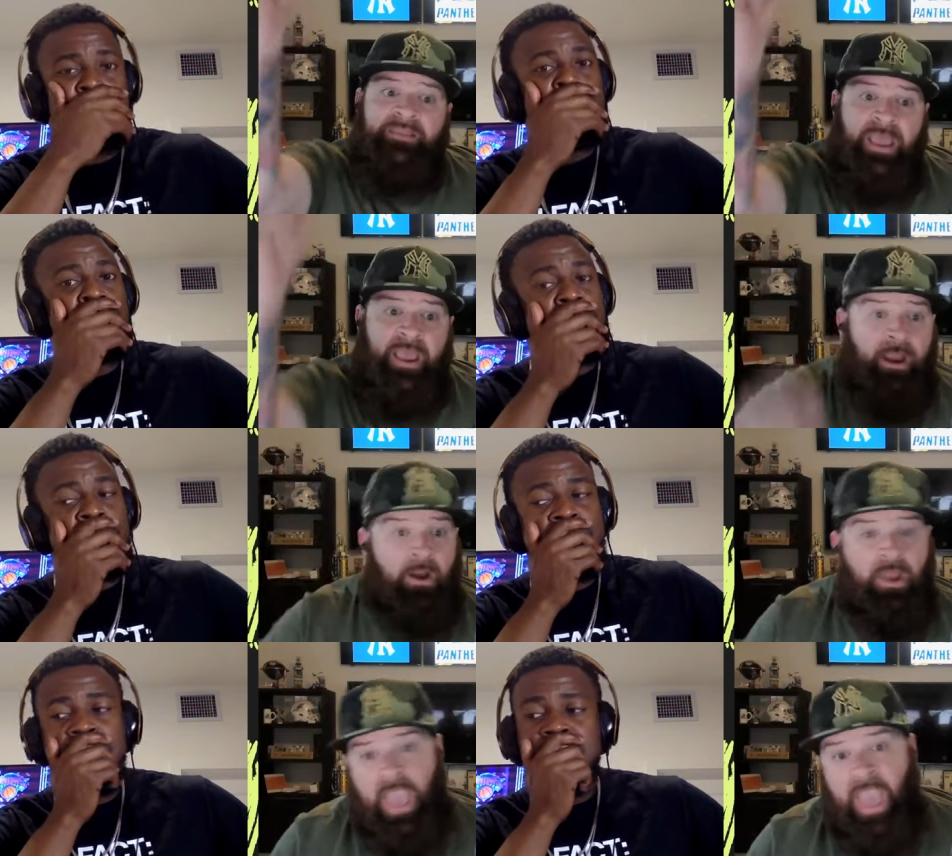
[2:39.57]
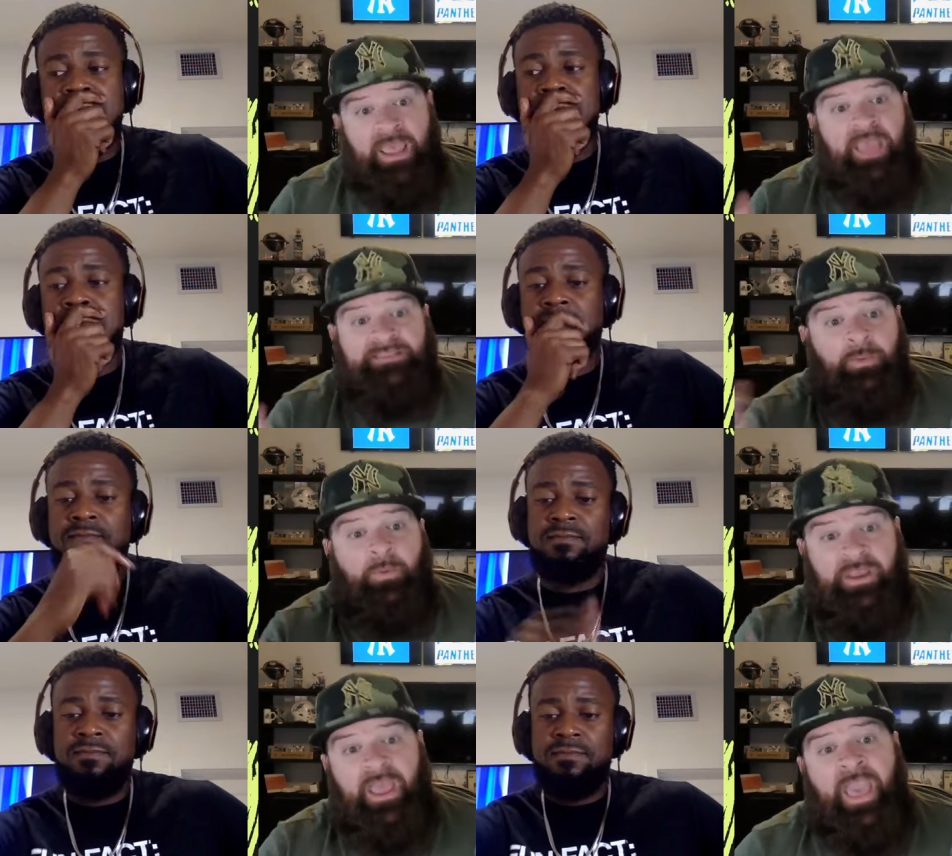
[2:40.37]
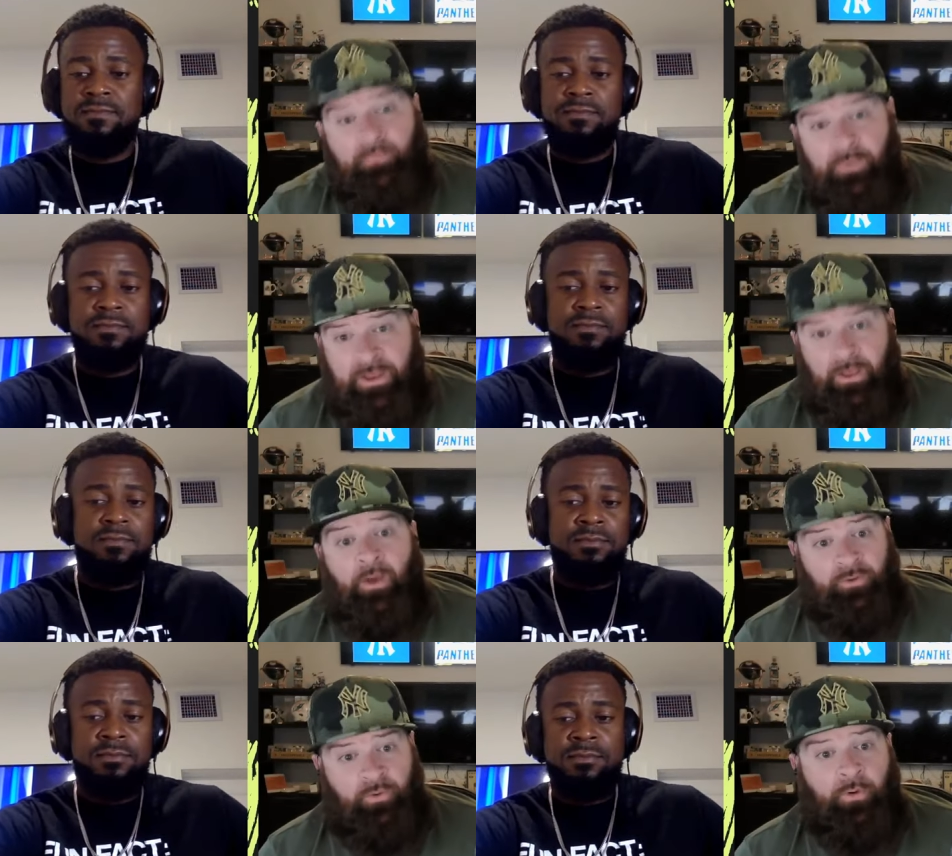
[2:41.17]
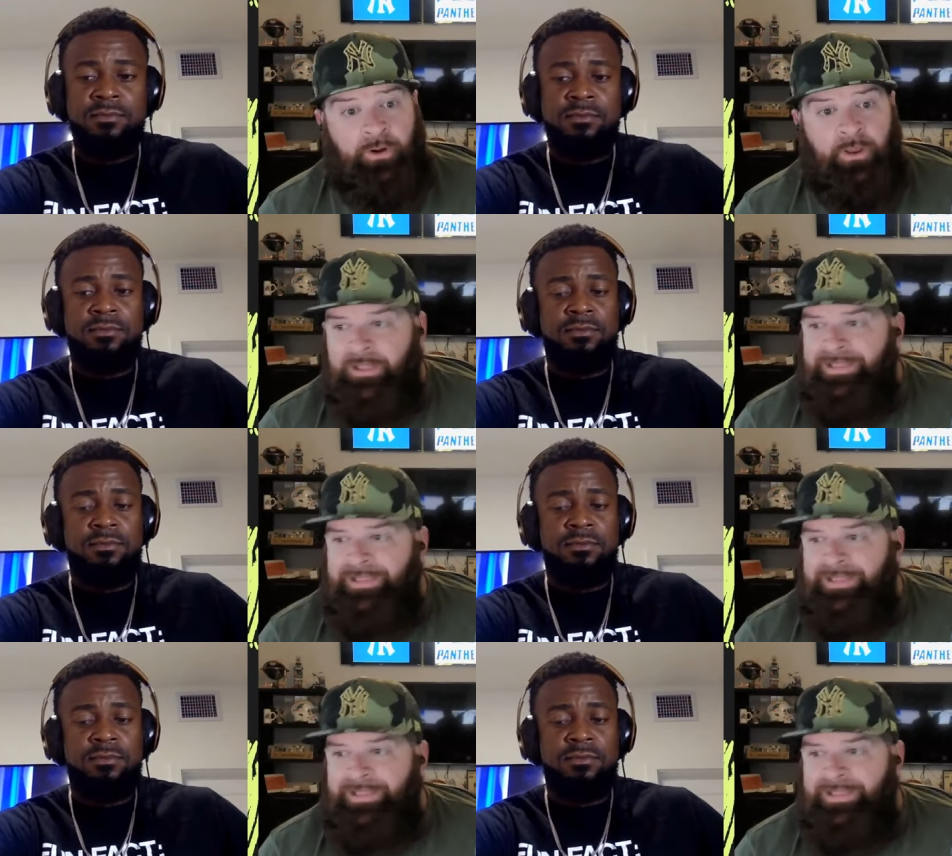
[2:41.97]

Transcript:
Speaker 1: in the air and hit someone in the head with it on the court.